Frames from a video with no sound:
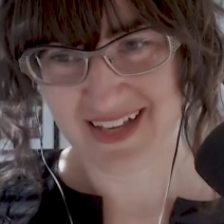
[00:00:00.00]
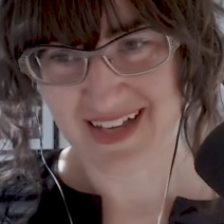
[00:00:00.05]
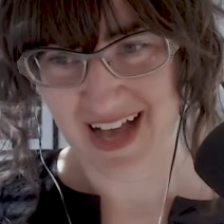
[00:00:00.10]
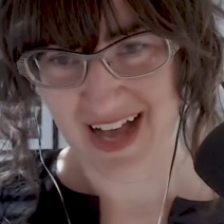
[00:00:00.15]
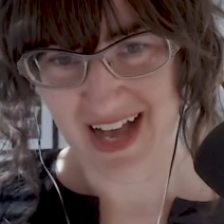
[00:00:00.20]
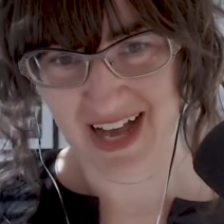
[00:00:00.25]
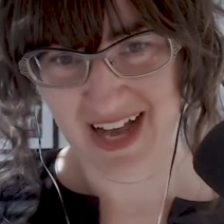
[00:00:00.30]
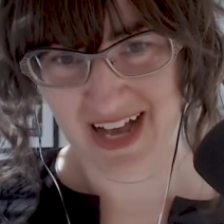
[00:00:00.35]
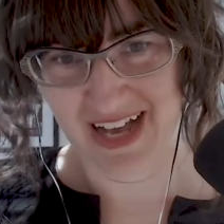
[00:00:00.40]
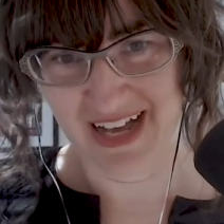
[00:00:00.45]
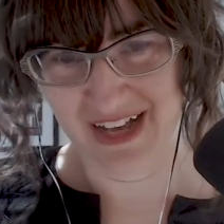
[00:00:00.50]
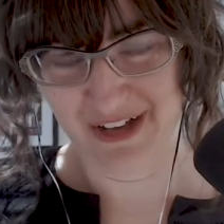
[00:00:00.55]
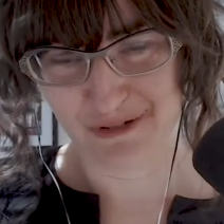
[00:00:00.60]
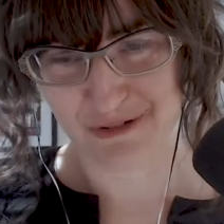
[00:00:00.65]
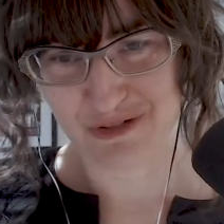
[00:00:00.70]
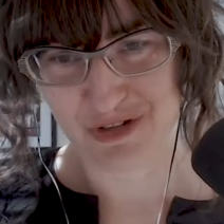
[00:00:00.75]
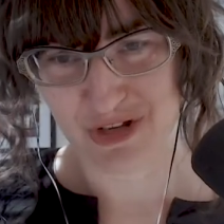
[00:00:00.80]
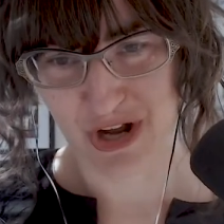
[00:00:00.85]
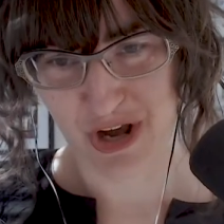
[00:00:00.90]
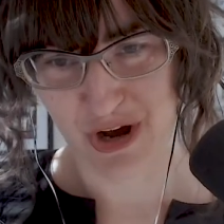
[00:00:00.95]
uh,
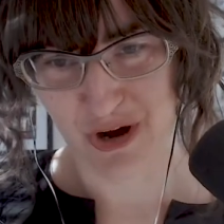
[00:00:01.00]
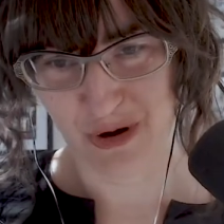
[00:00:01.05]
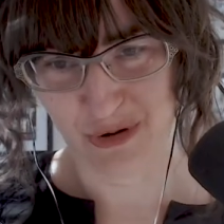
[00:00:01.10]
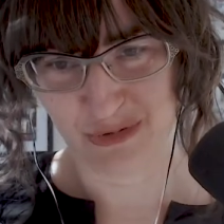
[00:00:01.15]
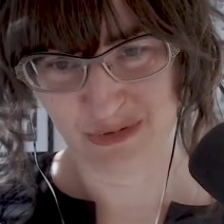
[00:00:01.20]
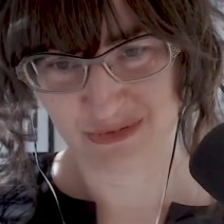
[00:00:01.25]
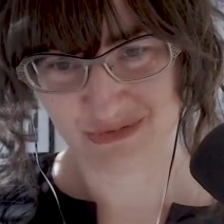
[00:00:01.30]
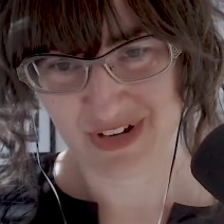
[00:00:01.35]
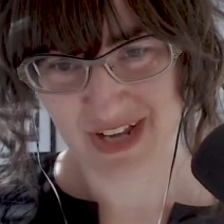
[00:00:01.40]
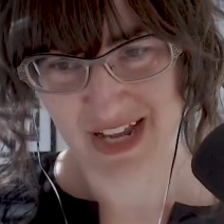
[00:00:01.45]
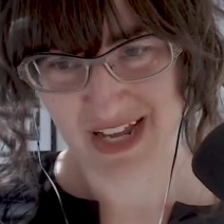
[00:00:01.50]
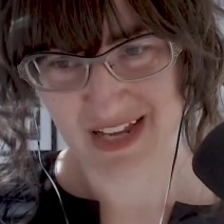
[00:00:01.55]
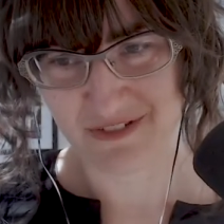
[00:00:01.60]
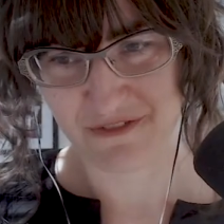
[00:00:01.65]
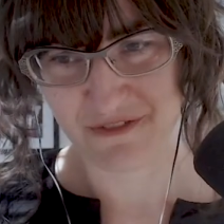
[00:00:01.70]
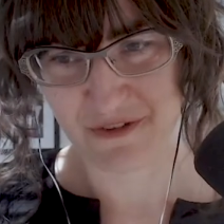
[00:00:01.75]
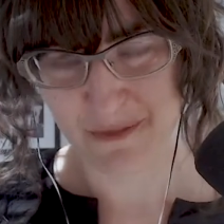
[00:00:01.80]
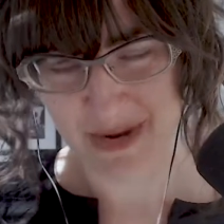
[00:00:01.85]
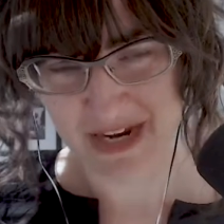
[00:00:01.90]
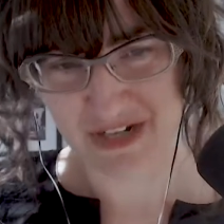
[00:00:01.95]
you know
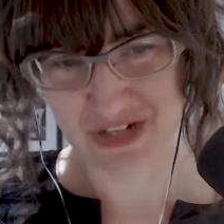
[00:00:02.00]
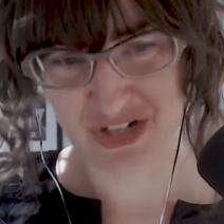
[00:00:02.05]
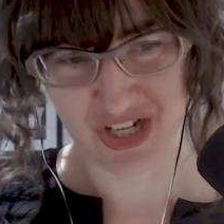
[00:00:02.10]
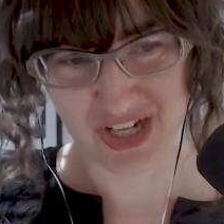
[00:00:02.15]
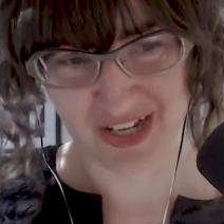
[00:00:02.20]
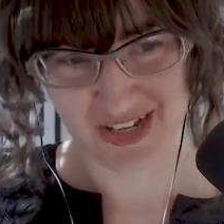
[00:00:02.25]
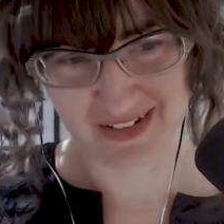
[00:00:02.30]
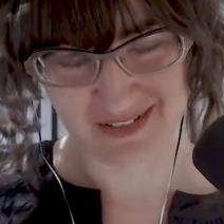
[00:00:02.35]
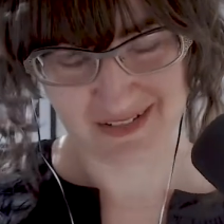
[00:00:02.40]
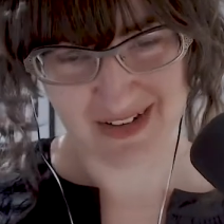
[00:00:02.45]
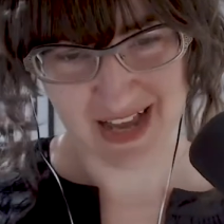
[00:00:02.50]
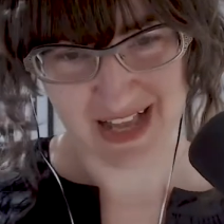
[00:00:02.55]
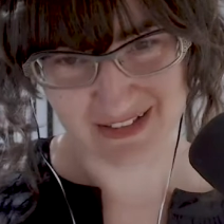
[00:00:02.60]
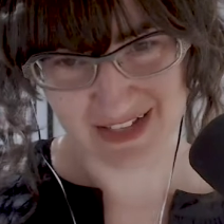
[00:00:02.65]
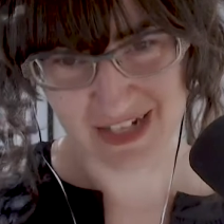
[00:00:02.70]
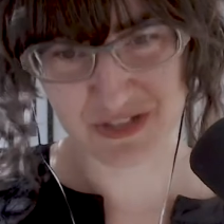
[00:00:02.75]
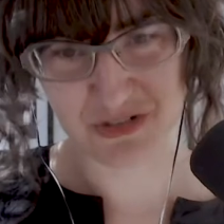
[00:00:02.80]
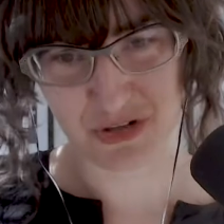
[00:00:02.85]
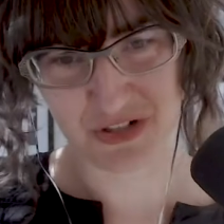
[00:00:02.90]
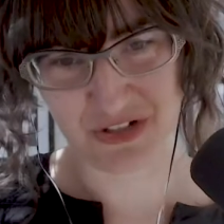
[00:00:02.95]
information
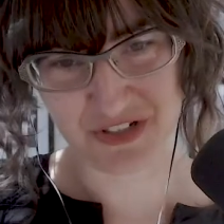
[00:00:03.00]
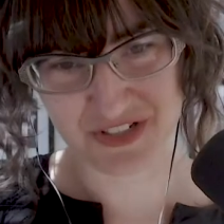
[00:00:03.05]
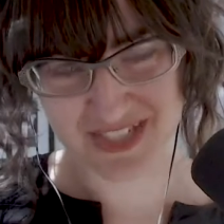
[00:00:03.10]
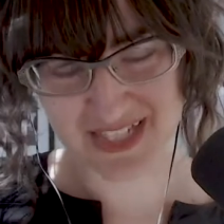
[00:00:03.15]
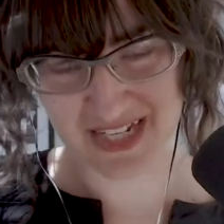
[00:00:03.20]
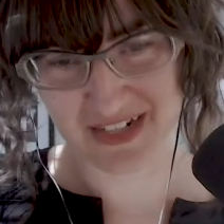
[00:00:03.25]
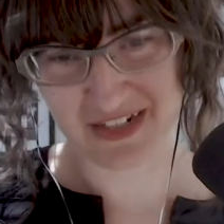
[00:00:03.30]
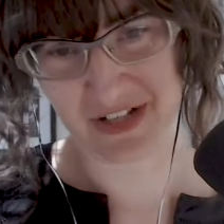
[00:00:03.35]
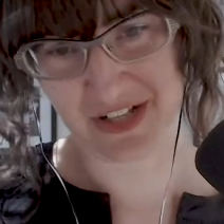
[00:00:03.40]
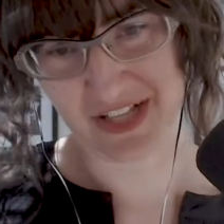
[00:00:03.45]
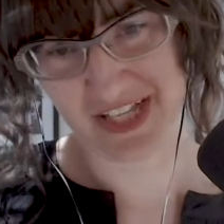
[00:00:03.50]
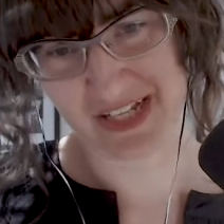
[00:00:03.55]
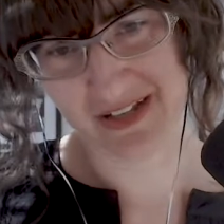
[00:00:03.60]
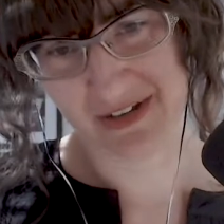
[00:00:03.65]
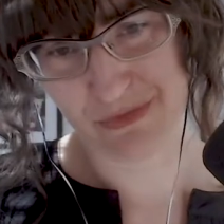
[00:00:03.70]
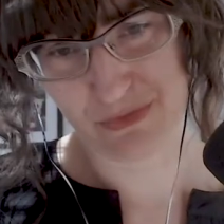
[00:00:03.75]
electrical signal uh,